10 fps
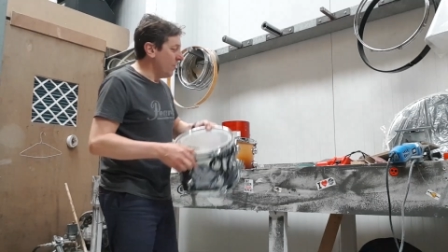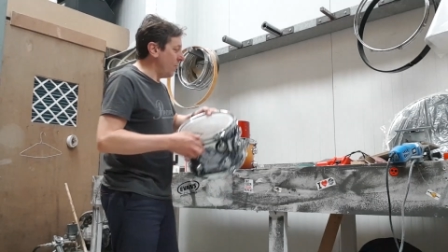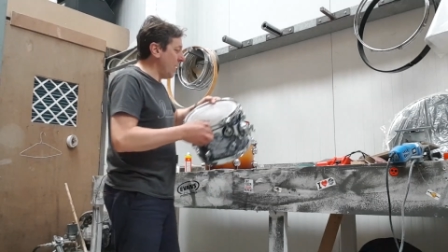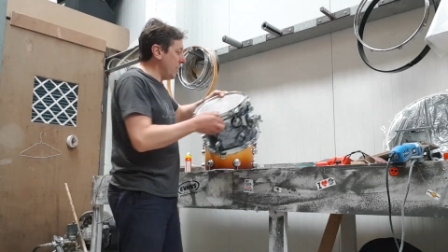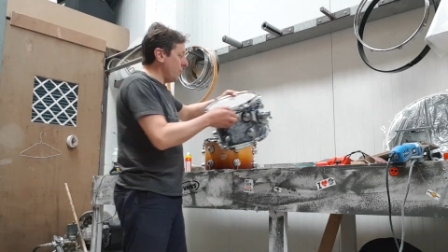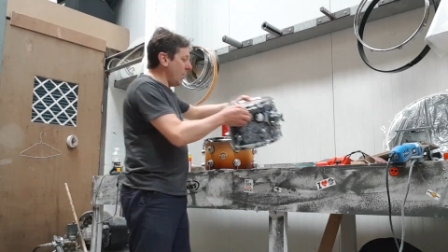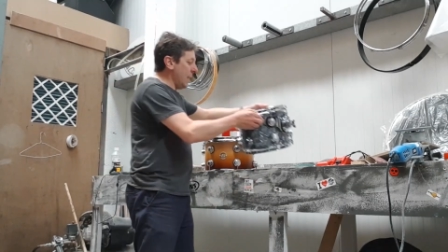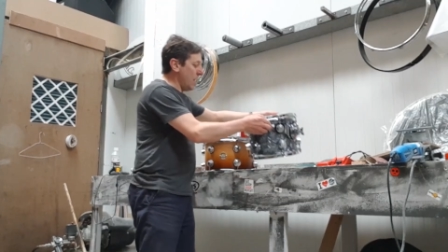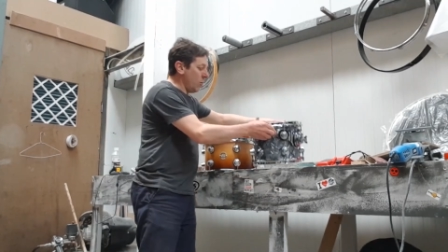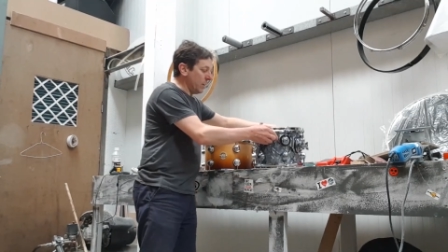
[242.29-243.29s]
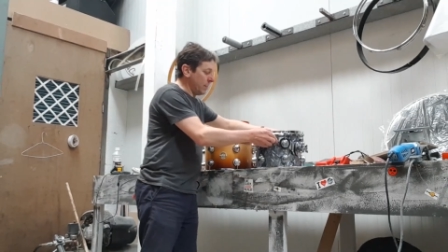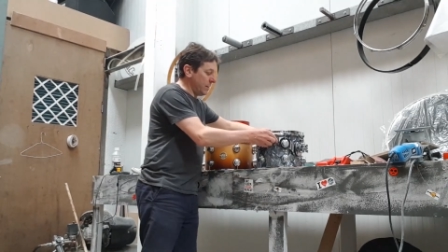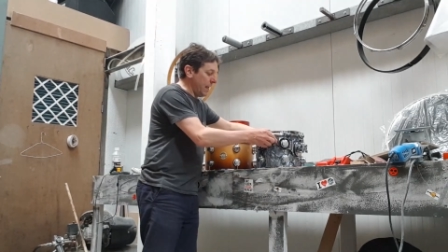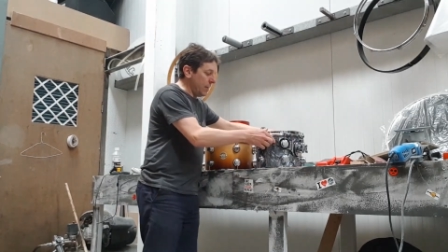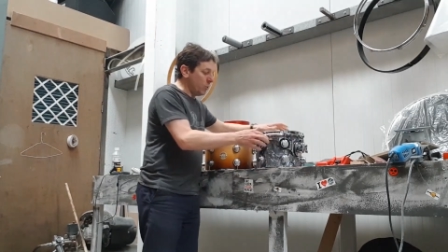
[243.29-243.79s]
very rare on a
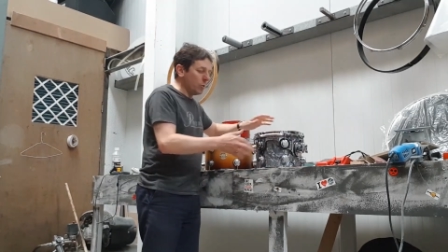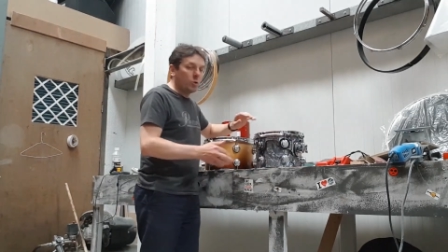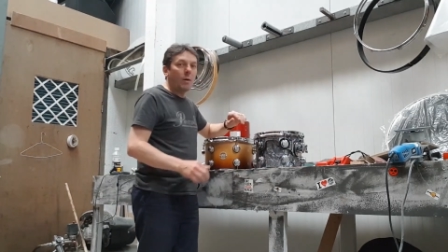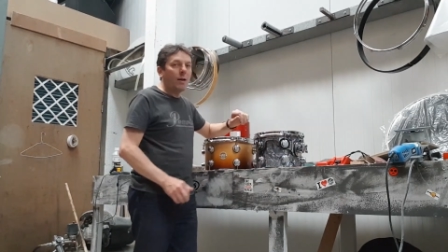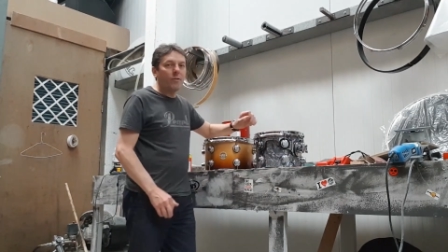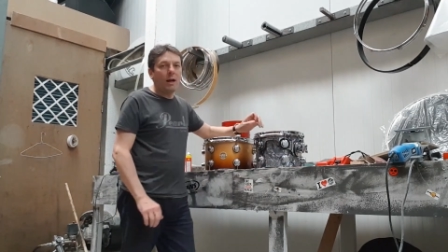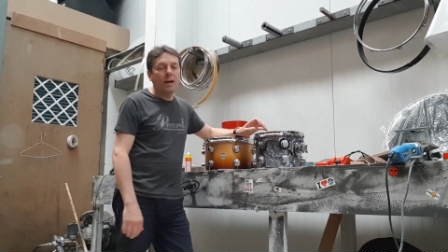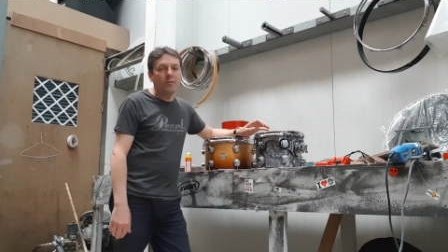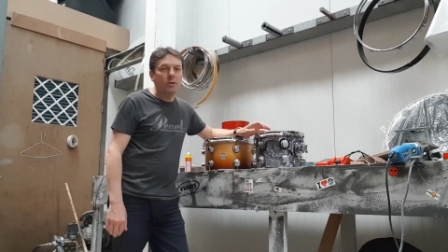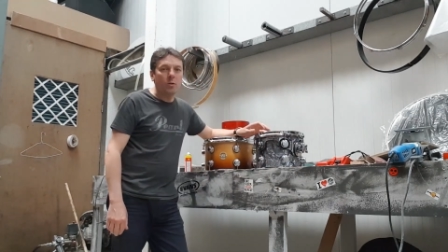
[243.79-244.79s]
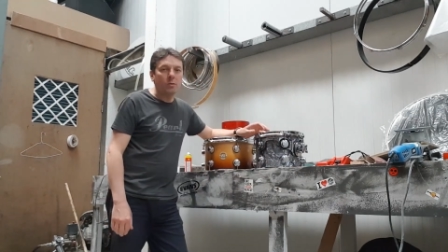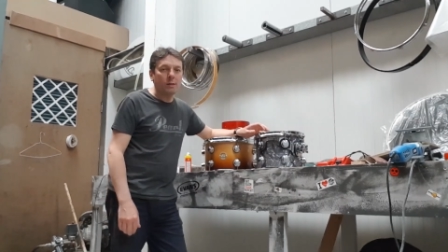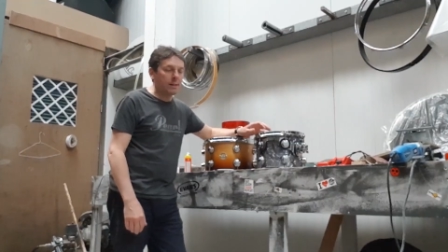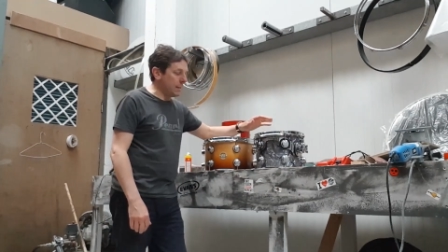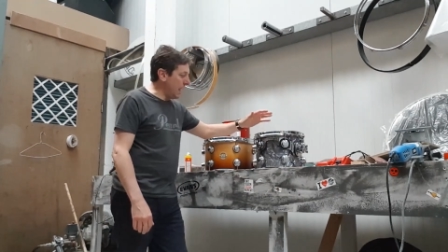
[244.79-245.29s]
stage would you ever, ever notice it